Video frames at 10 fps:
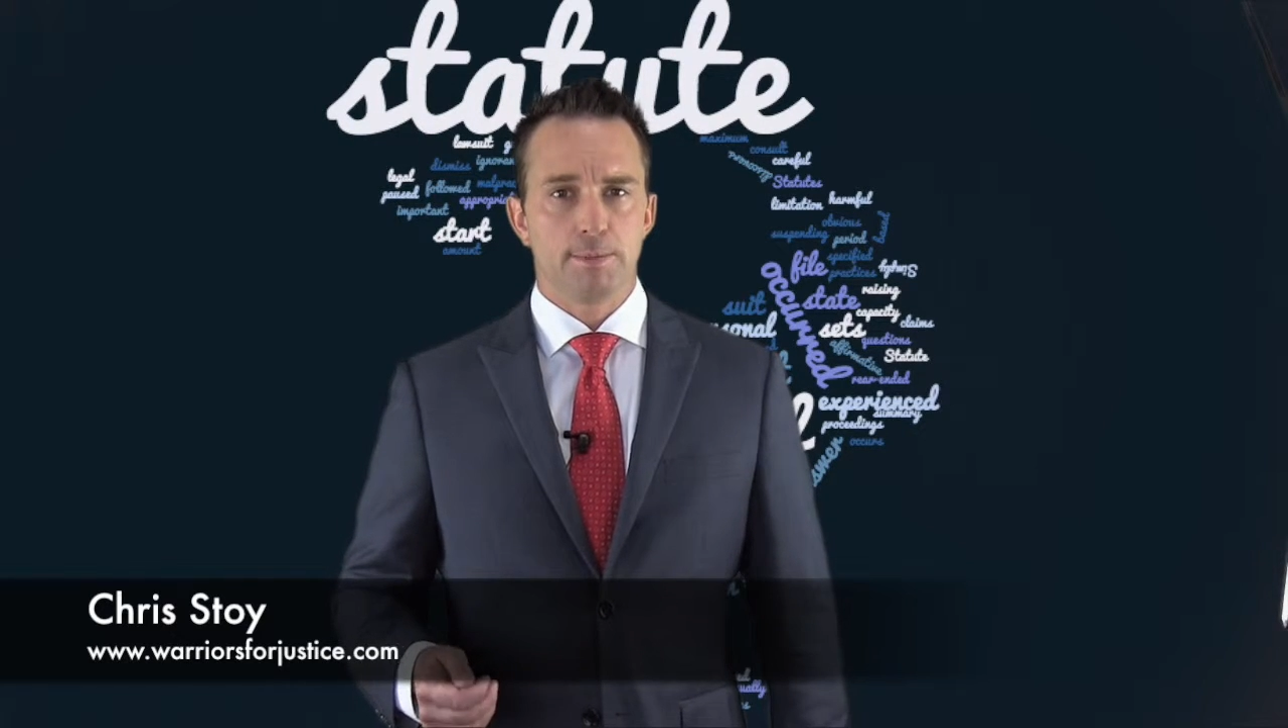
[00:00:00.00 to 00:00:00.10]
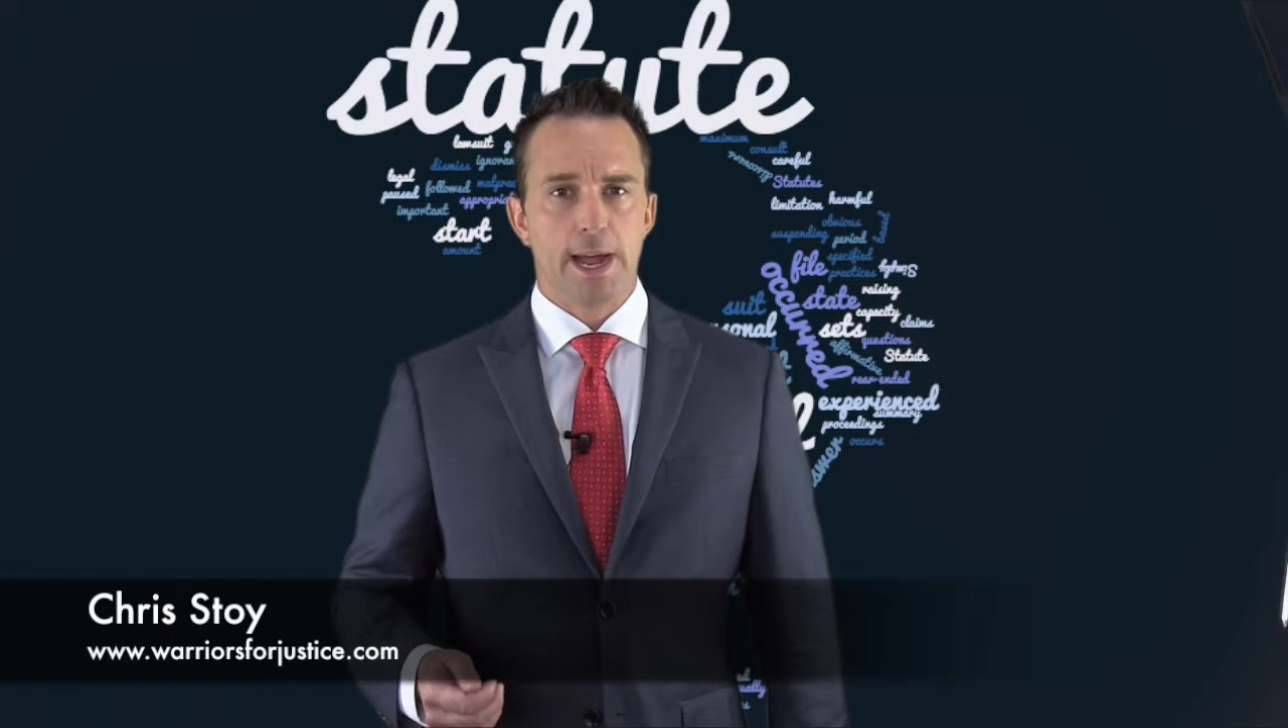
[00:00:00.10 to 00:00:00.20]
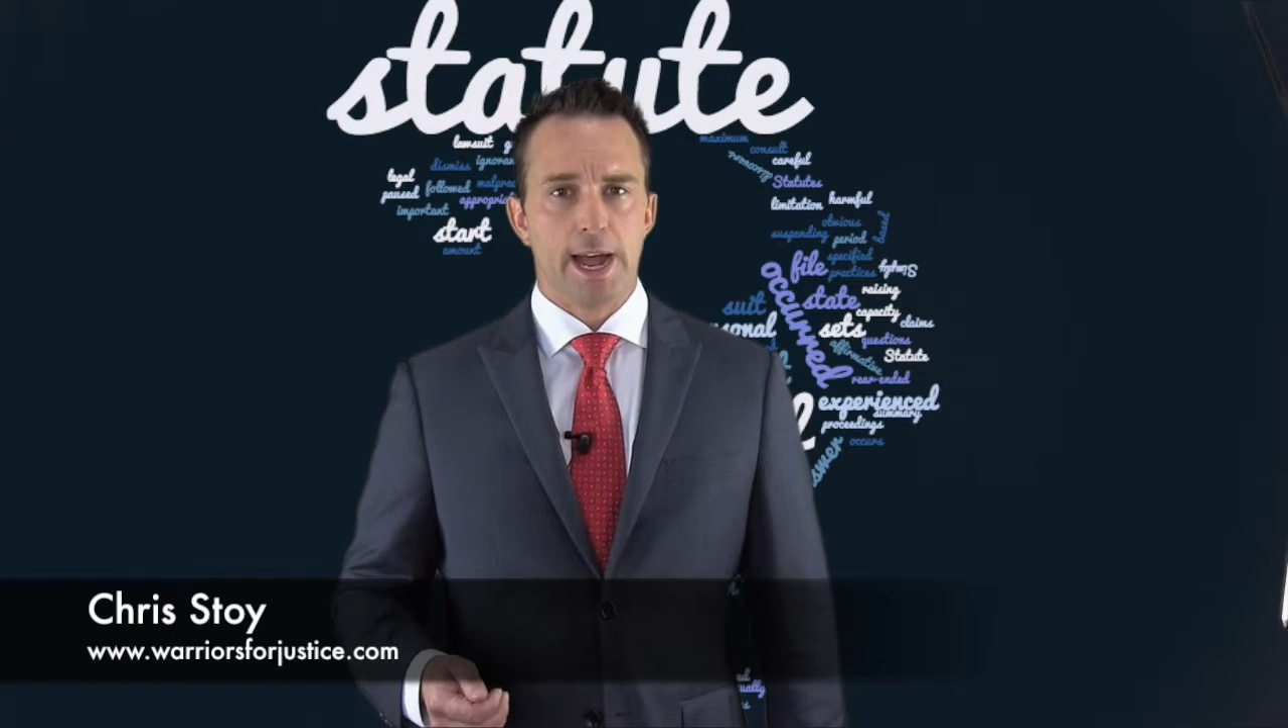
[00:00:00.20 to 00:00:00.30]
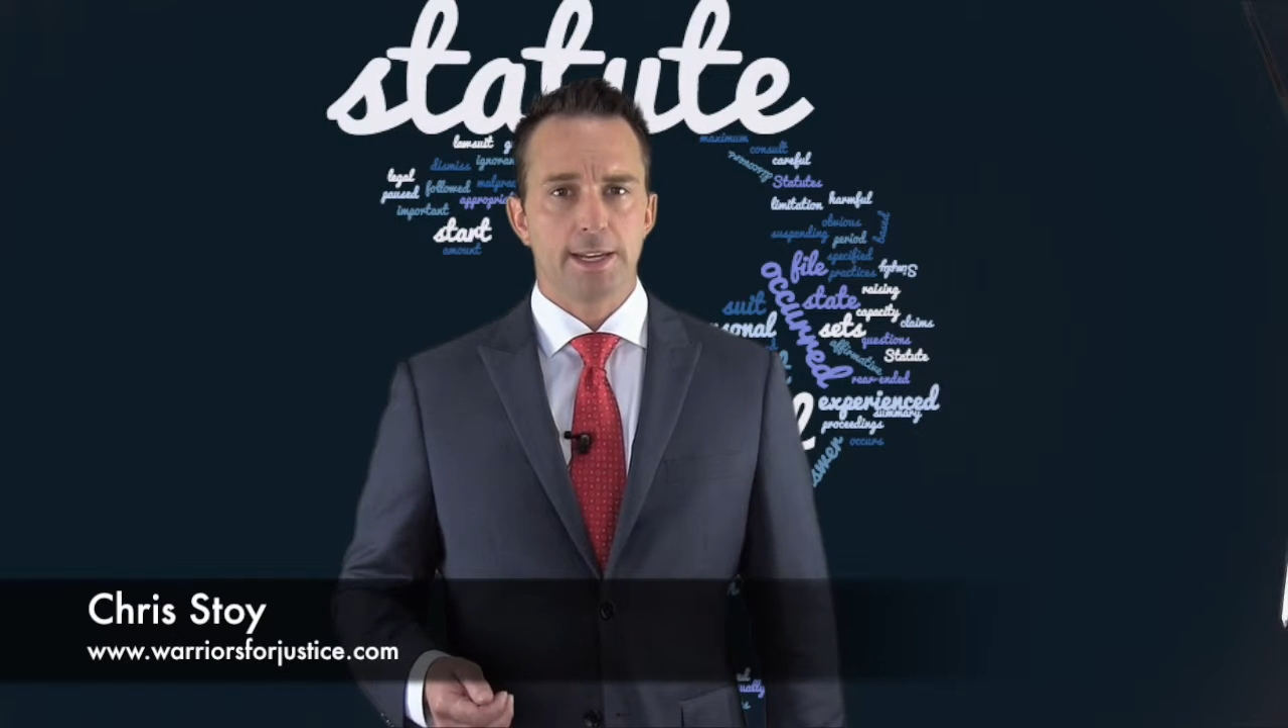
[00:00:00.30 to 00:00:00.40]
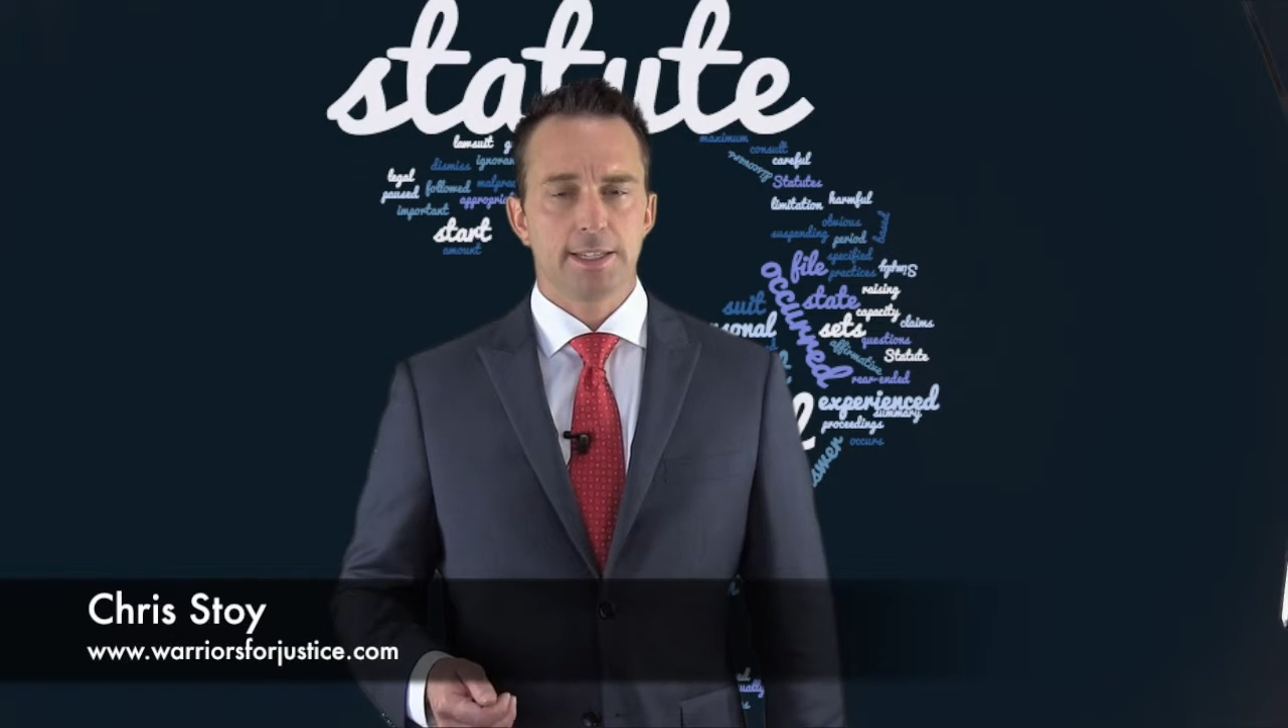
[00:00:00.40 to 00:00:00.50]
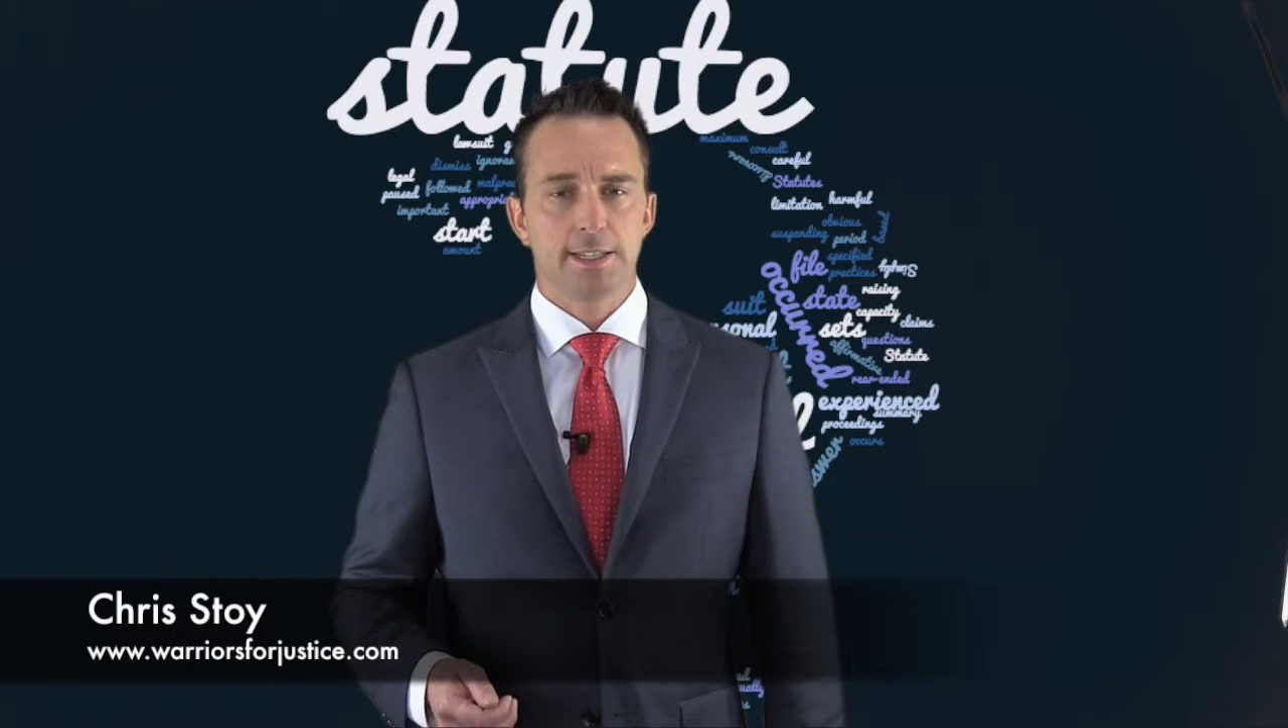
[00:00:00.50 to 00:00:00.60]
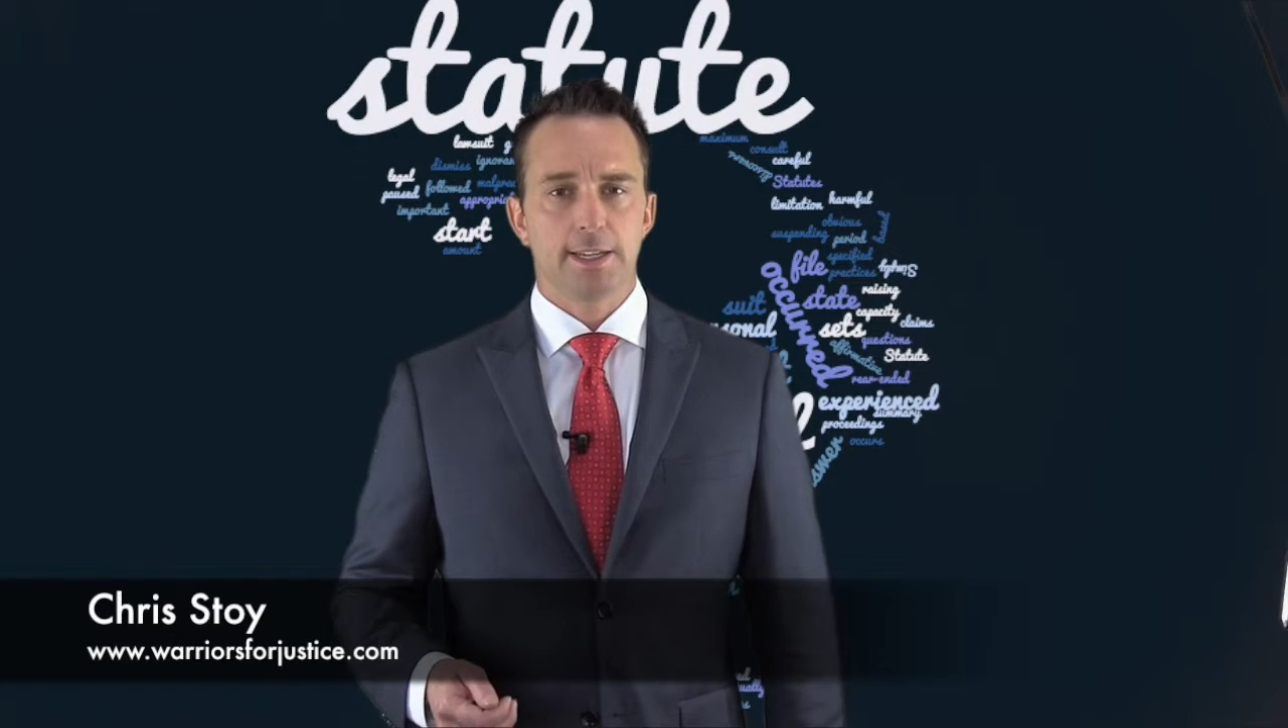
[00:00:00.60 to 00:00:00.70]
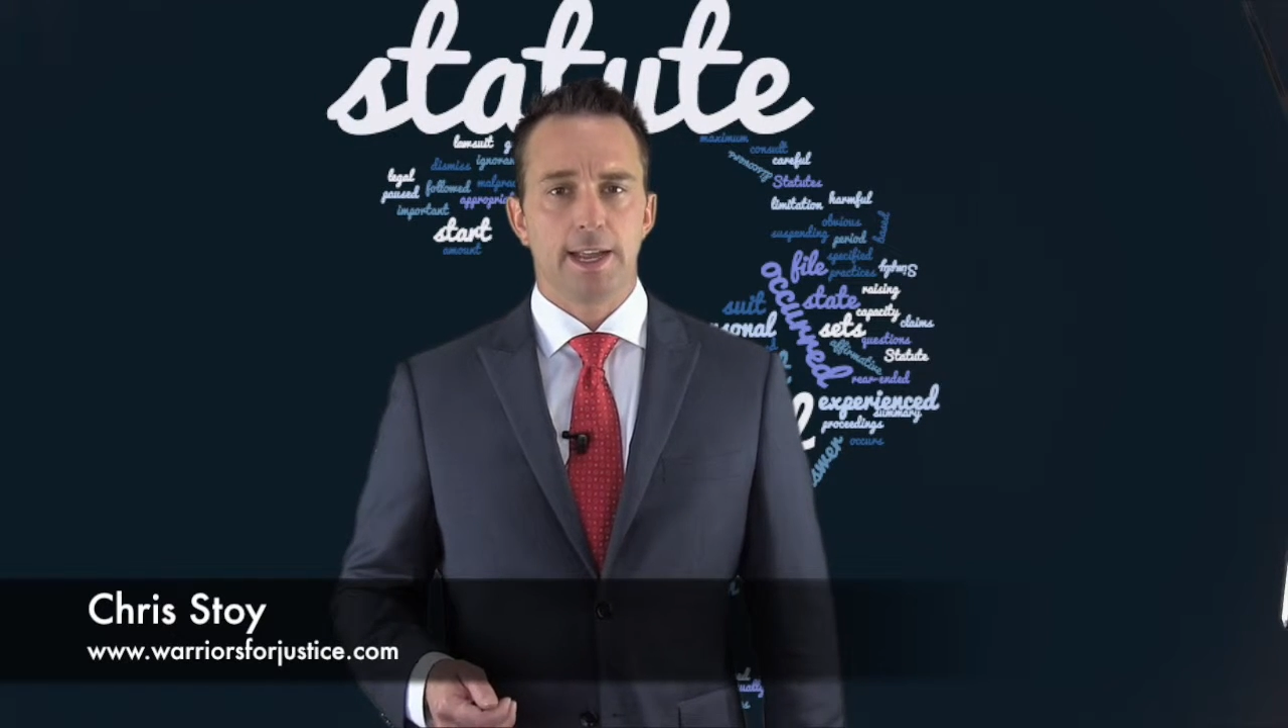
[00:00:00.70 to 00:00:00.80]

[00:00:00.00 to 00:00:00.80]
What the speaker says: passed